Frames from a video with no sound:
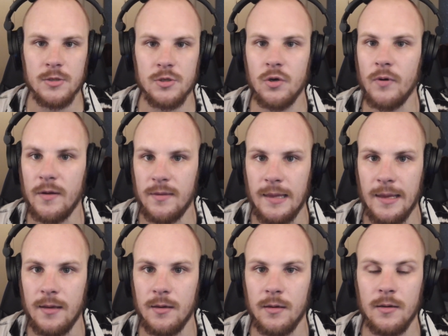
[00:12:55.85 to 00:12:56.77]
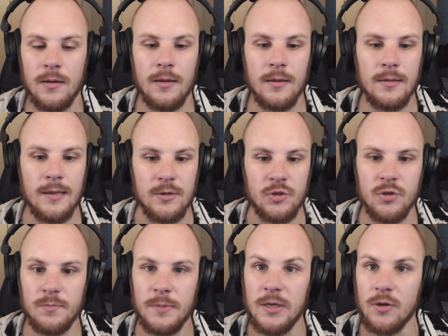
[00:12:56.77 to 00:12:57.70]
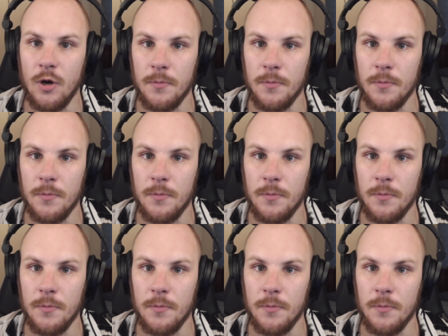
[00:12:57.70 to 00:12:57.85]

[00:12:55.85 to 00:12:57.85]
So I think there should be an